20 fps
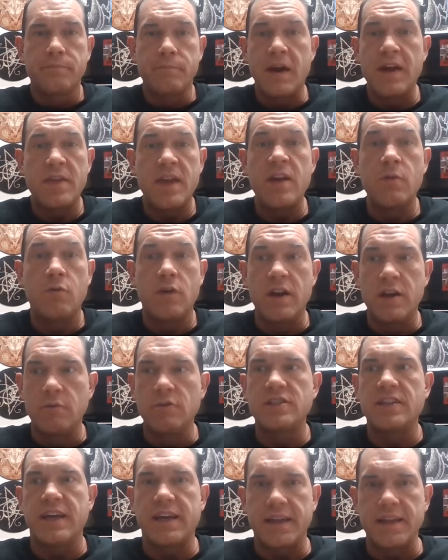by then when it
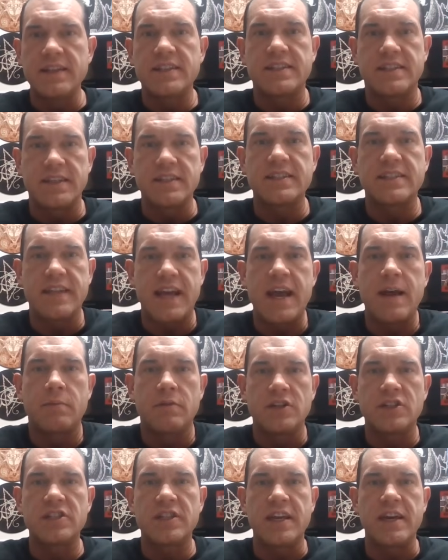was like this is
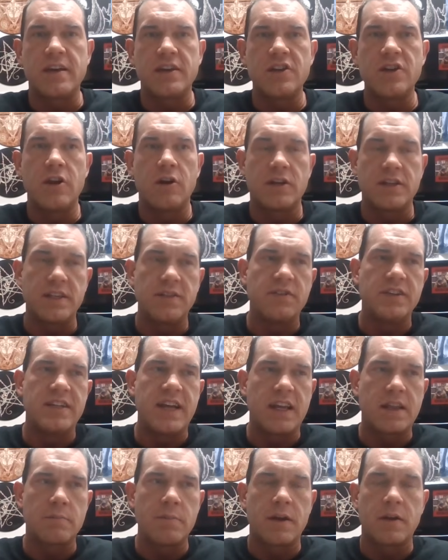established thing, you know, because even
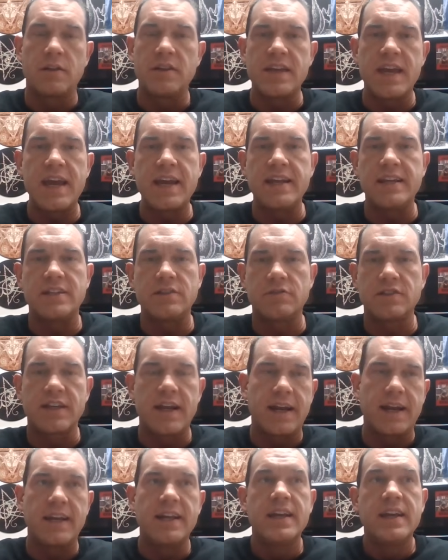death metal in the '80s it was
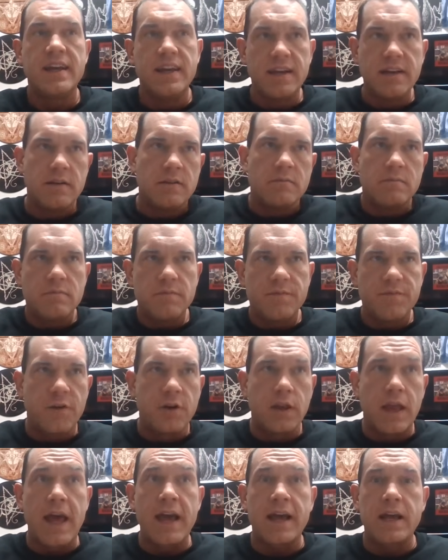kind of,
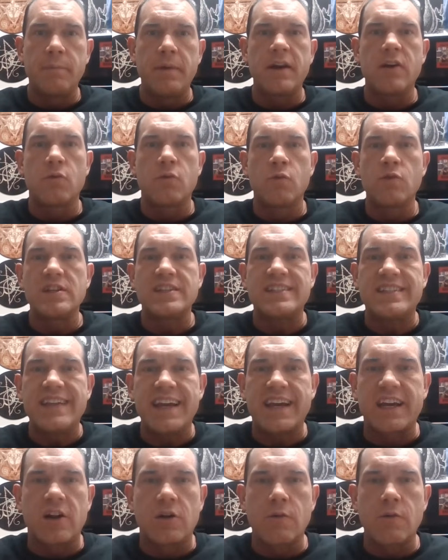for lack of better words,
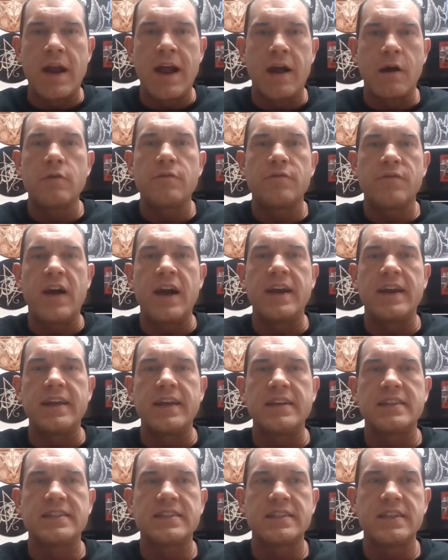dicking around, finding
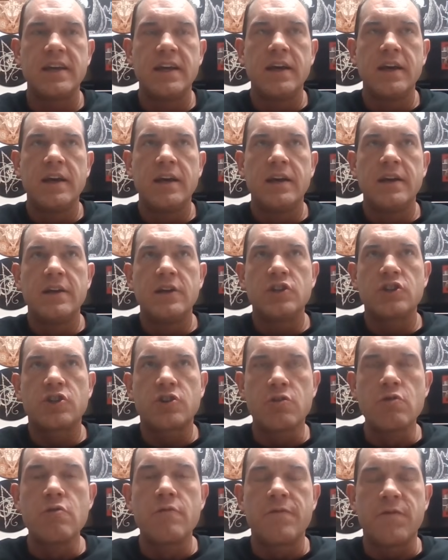its
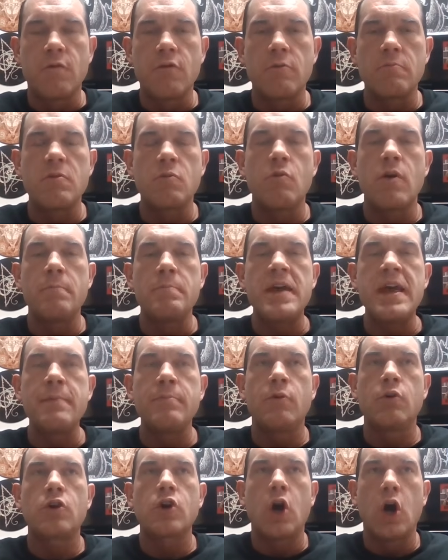true form to what
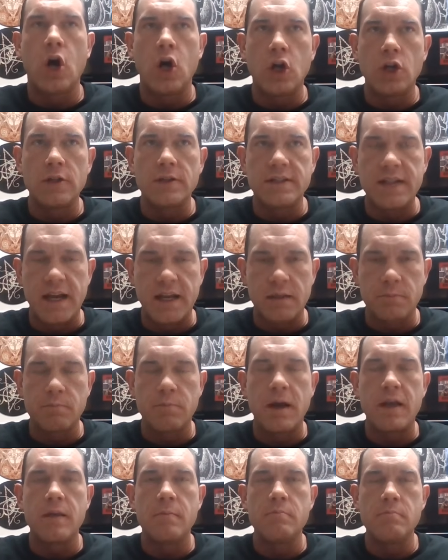people call death
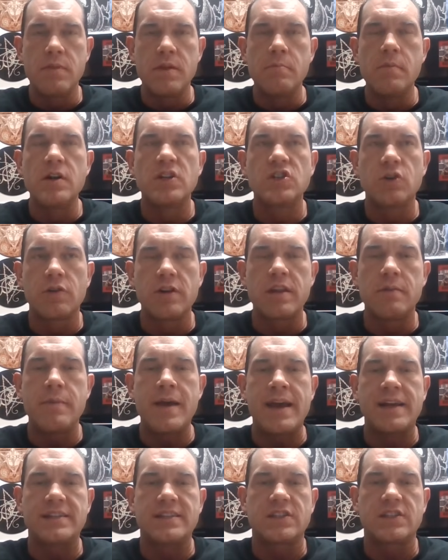by the, the majority of the
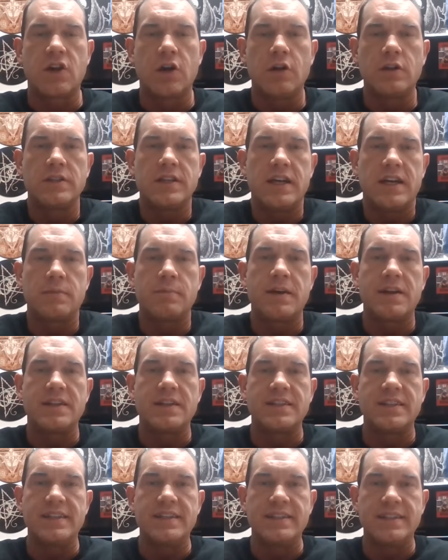masses call death metal
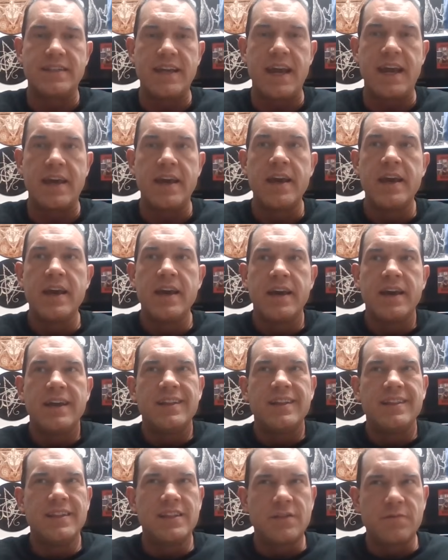to this day.
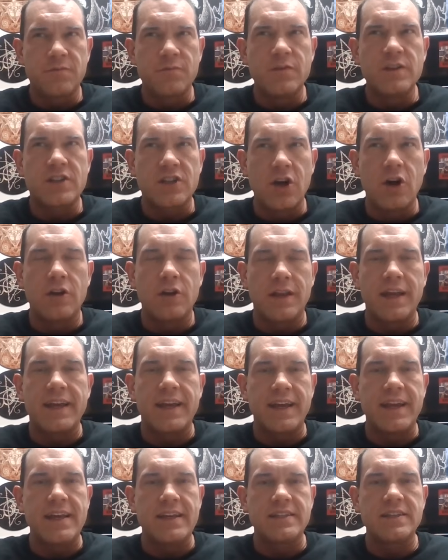Let's let's call it like
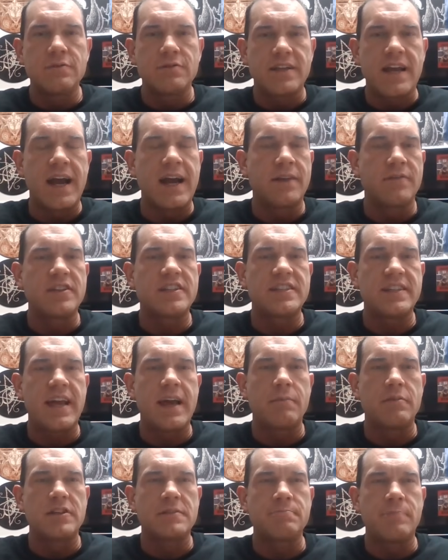it is. It was kind of
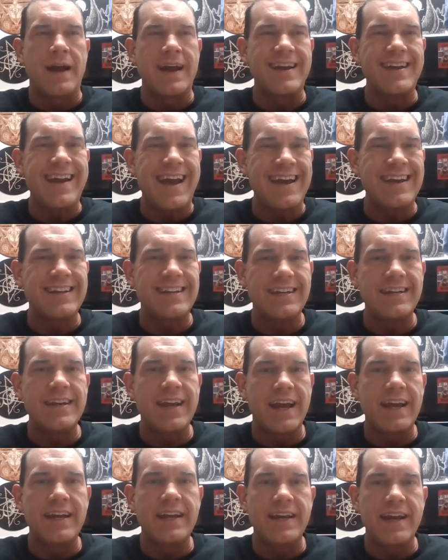established by
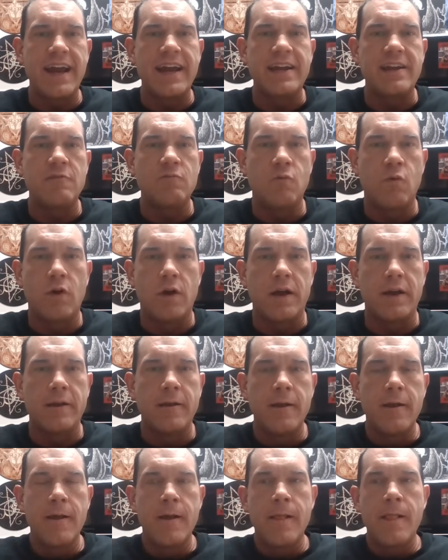1990, 91.
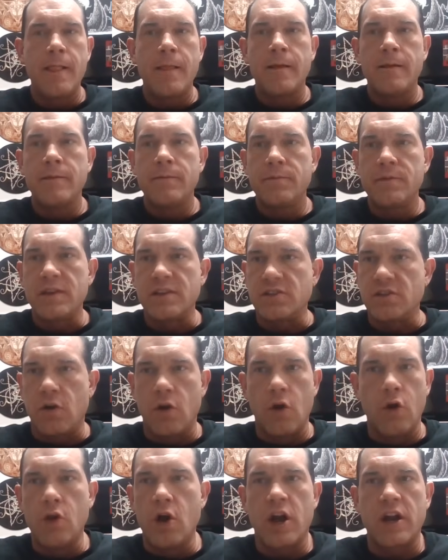Because their
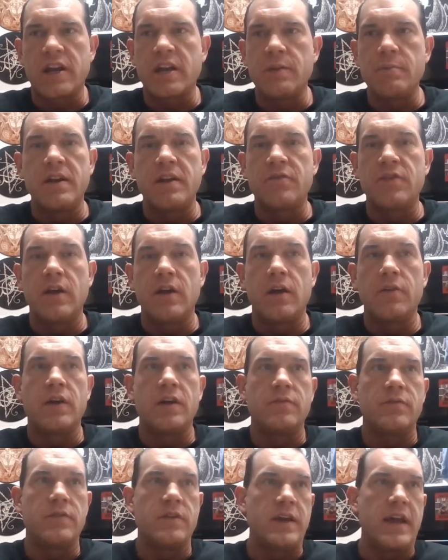whole argument of the,
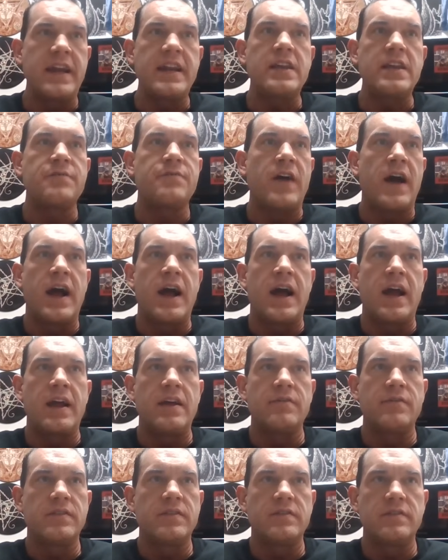the, the 85
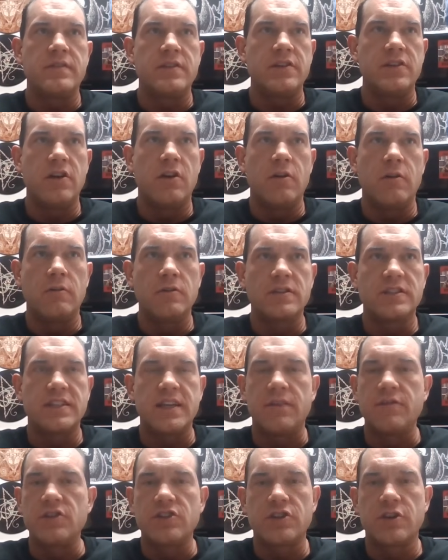and you know
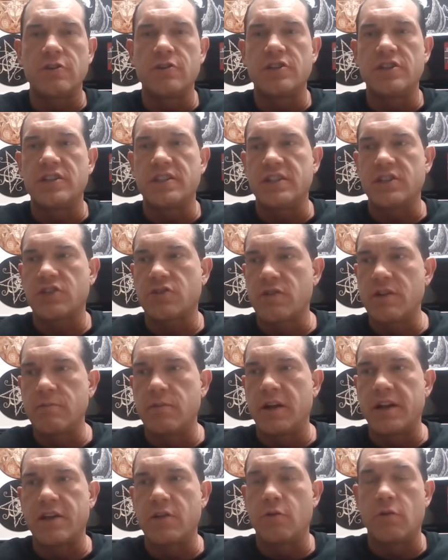seven churches and Scream
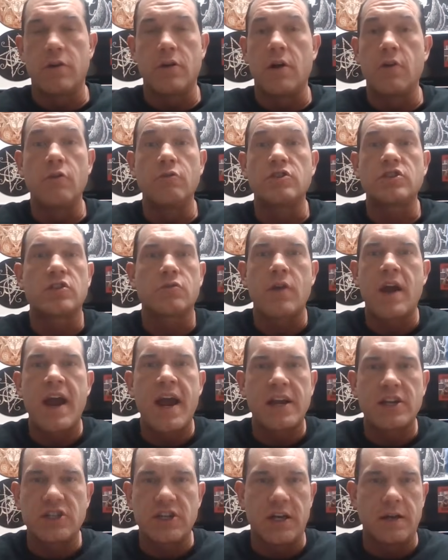Bloody Gore are those
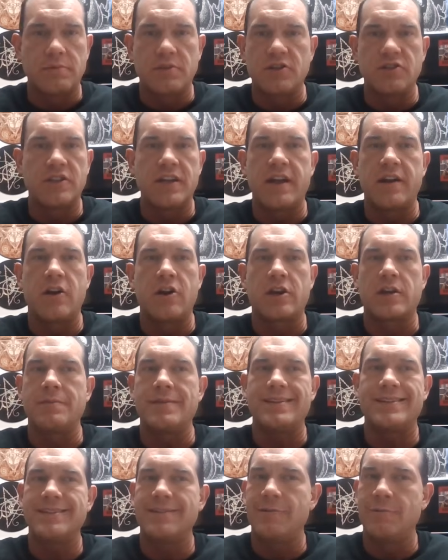thrash albums. There's that
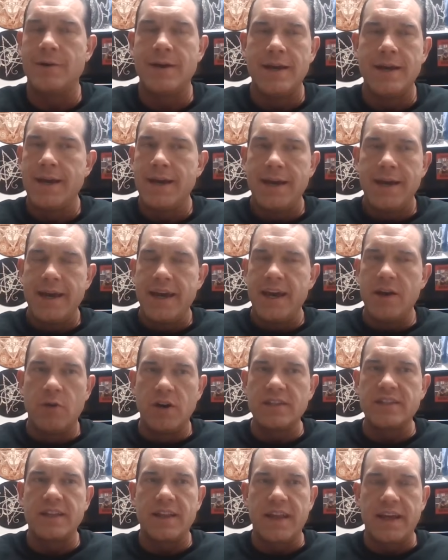argument. So it
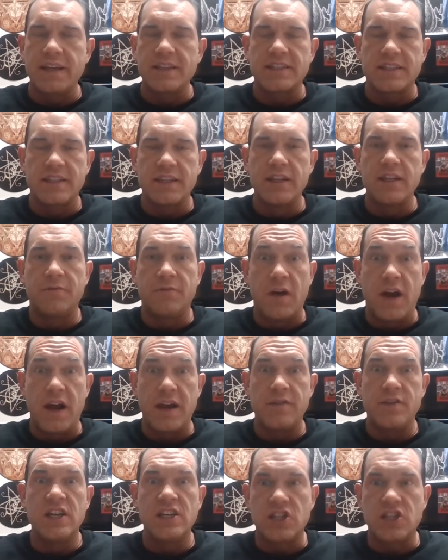wasn't like a
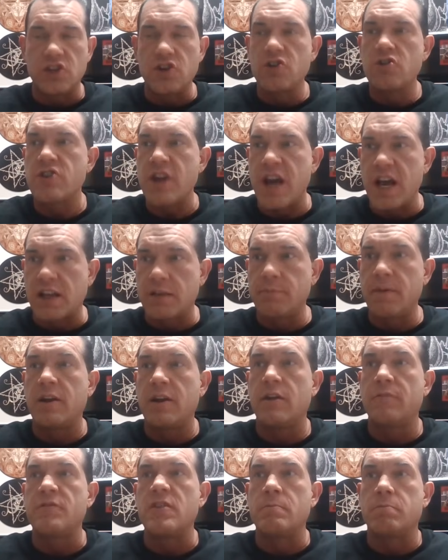solidified this your death
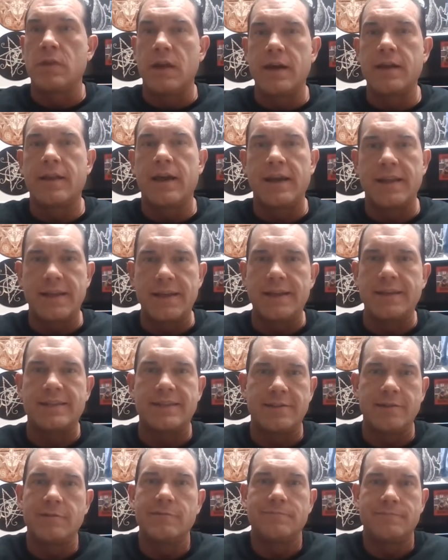metal if you play like this
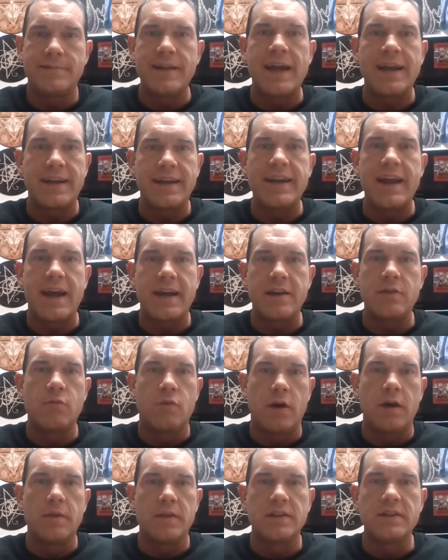till
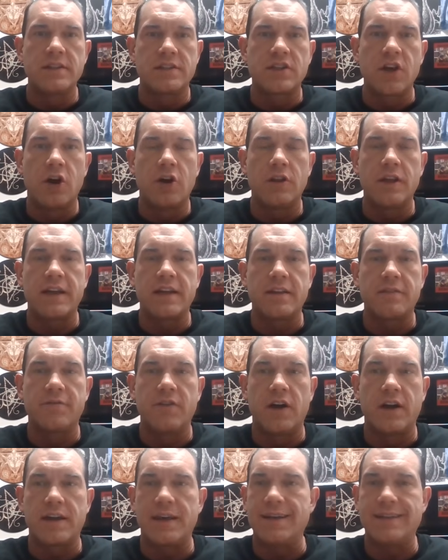1991 let's call it like
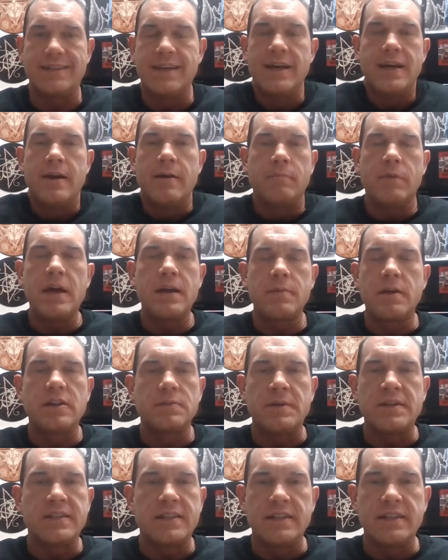the fuck is black
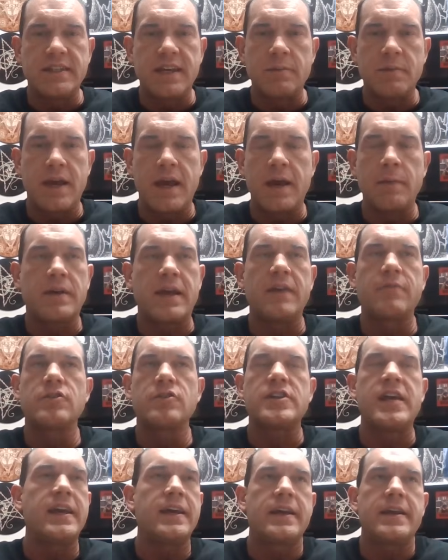metal's basically the same camp give or
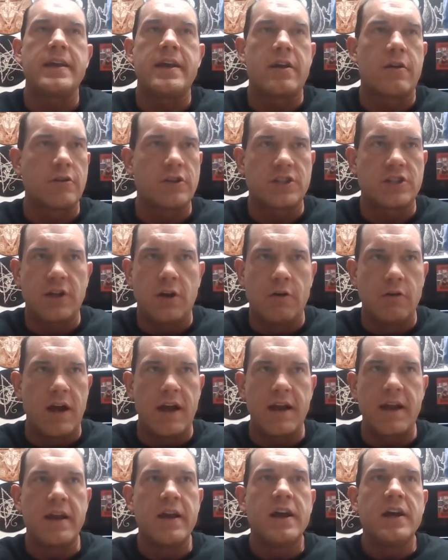take a year or so i
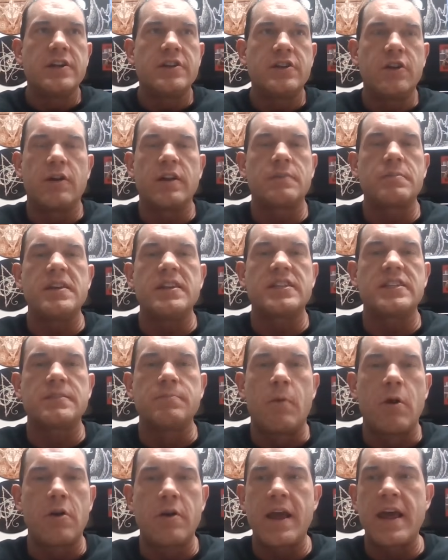uh, don't have to be a
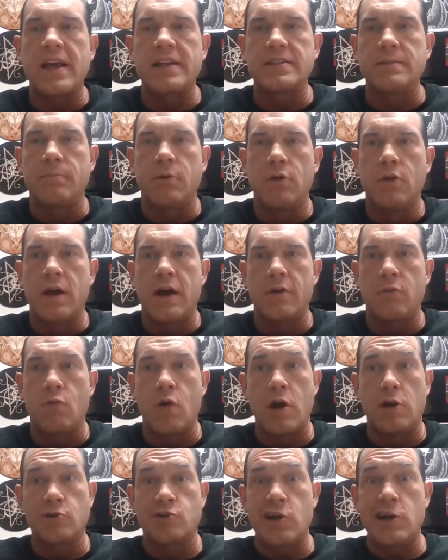smart ass and pull out
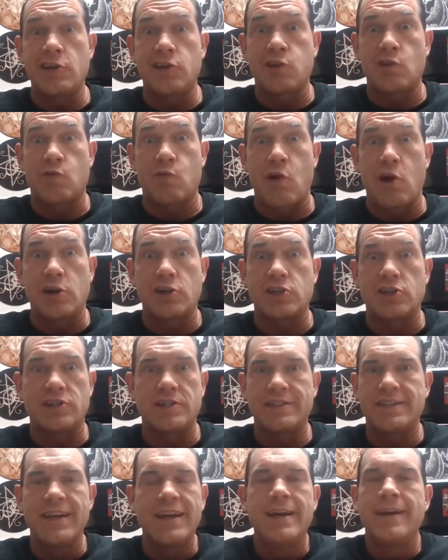well death crush
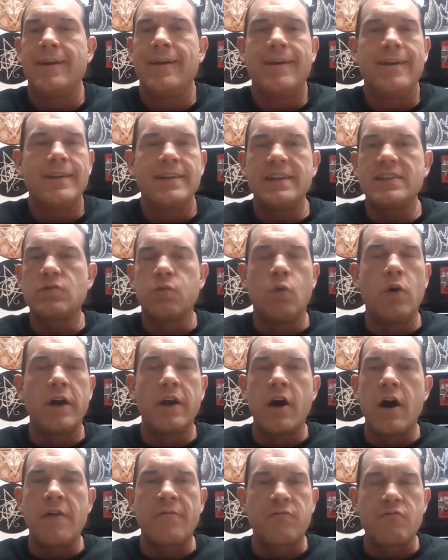this that's
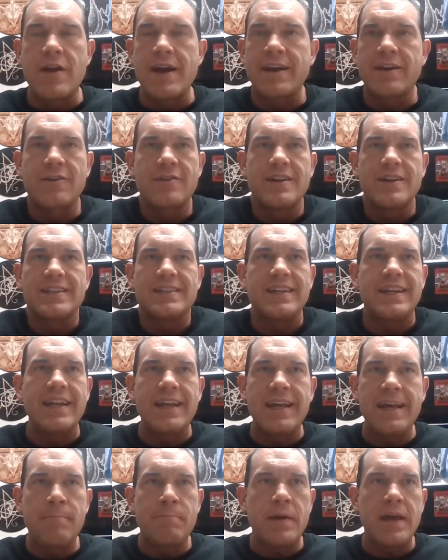one off record and it's an
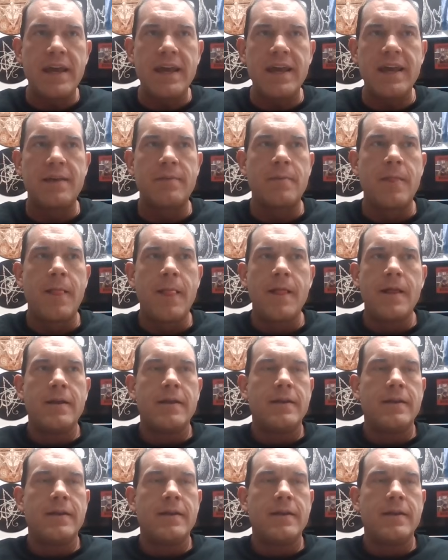ep and